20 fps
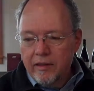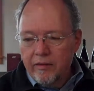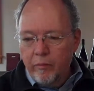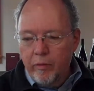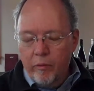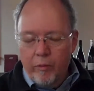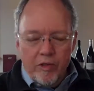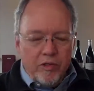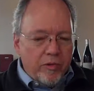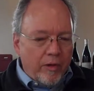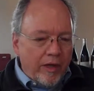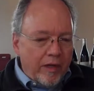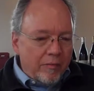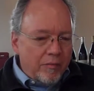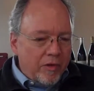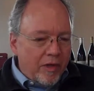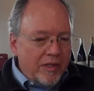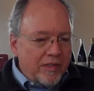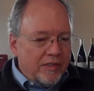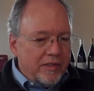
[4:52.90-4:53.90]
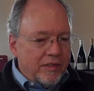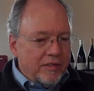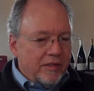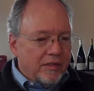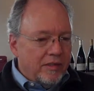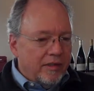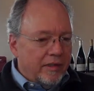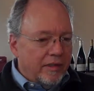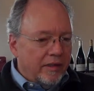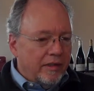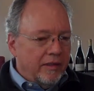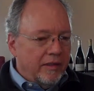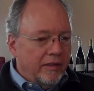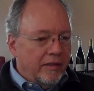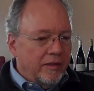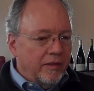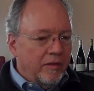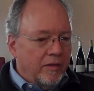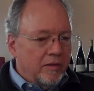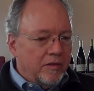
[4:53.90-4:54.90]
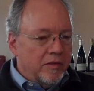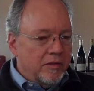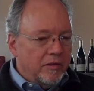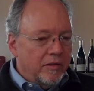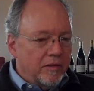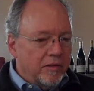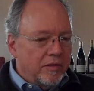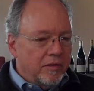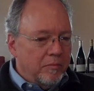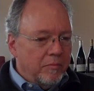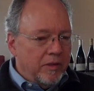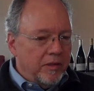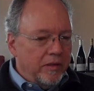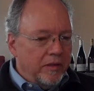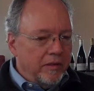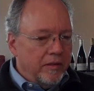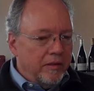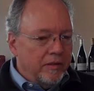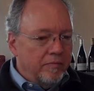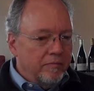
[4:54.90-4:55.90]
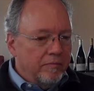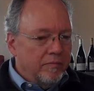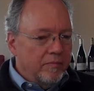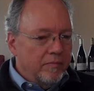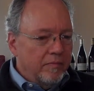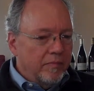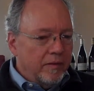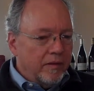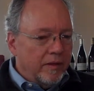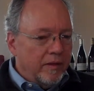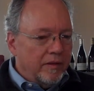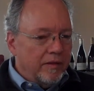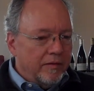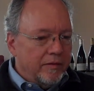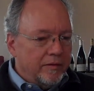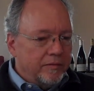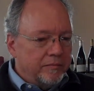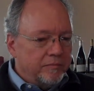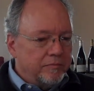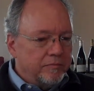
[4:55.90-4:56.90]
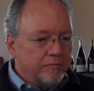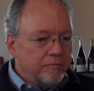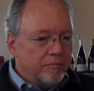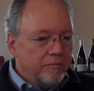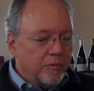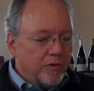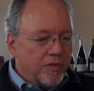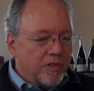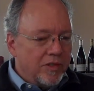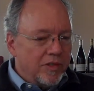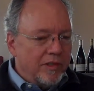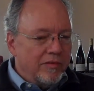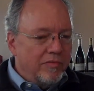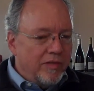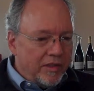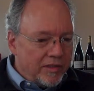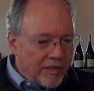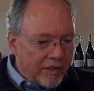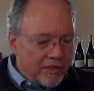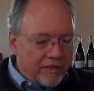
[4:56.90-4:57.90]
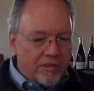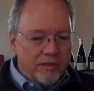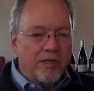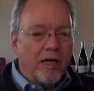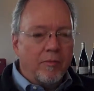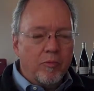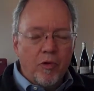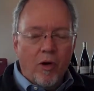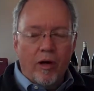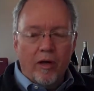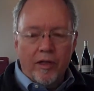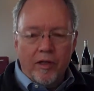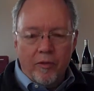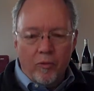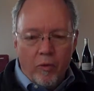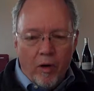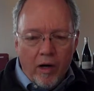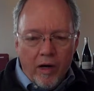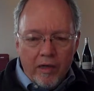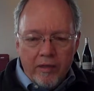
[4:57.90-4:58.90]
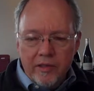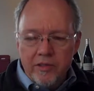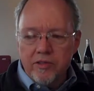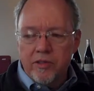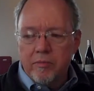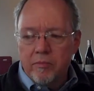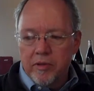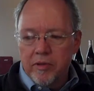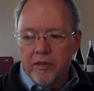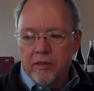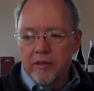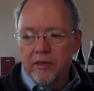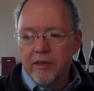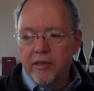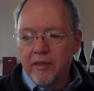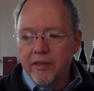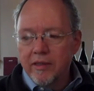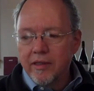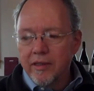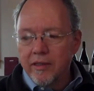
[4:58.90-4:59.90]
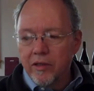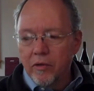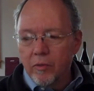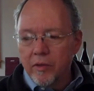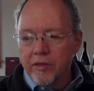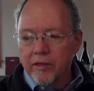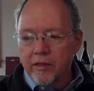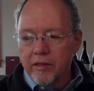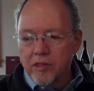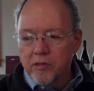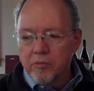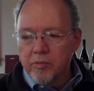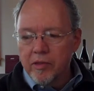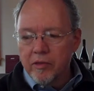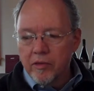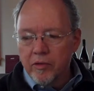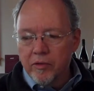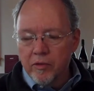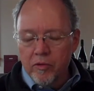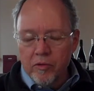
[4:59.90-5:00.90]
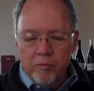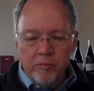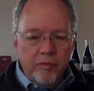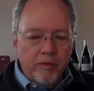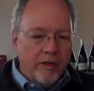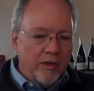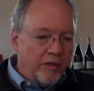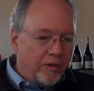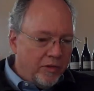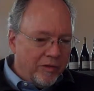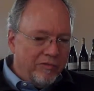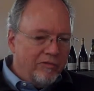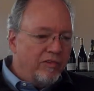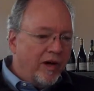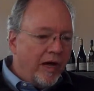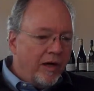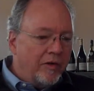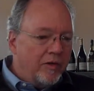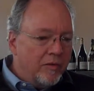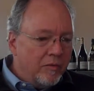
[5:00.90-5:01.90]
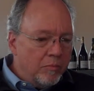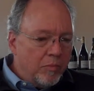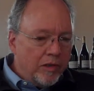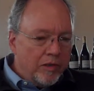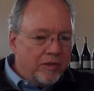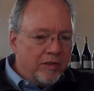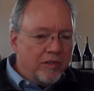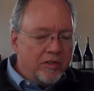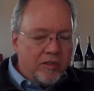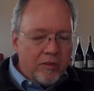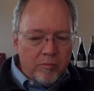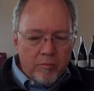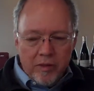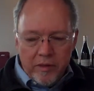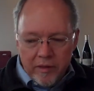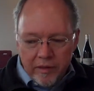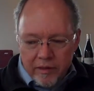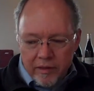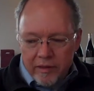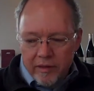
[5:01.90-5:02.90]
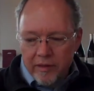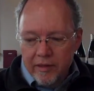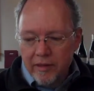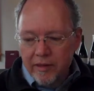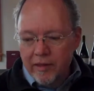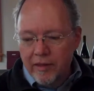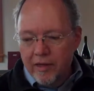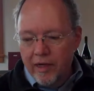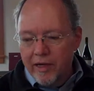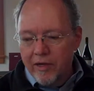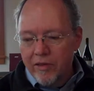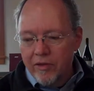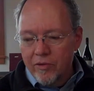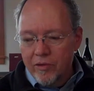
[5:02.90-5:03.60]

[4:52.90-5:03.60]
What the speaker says: Well, we try and price it, to be perceived as a top quality wine. It should be you know, within its peer group, a good value, but it should be at